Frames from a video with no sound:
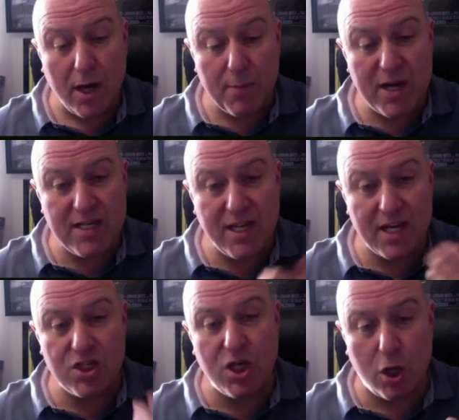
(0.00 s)
And
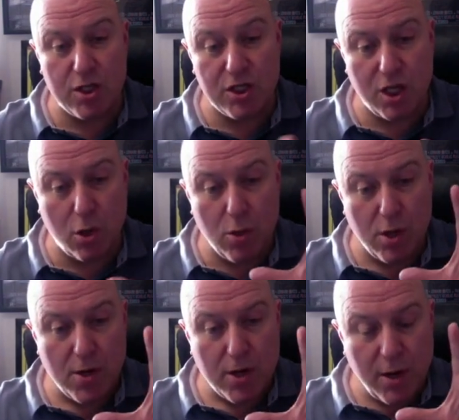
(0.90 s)
basically get started. So
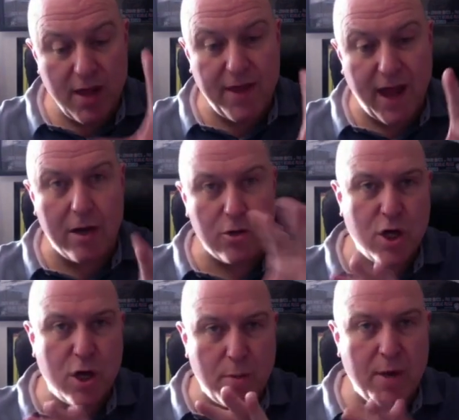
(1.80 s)
you hit that, and I'll
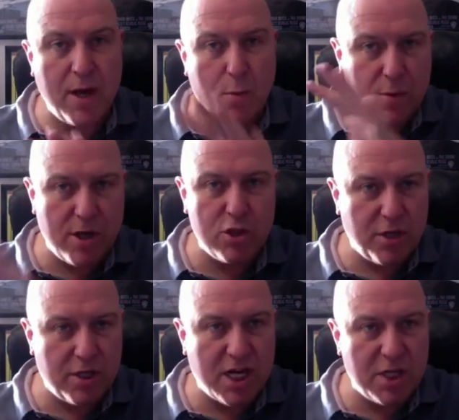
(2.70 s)
show you in a minute when you're actually
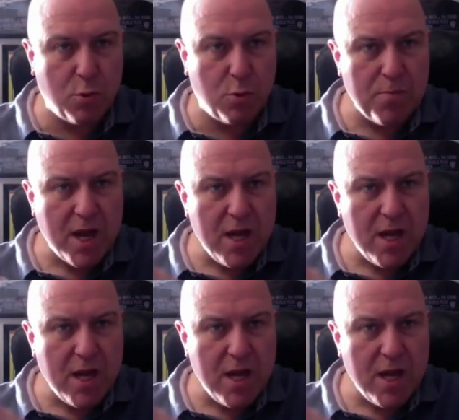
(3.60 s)
on the dashboard.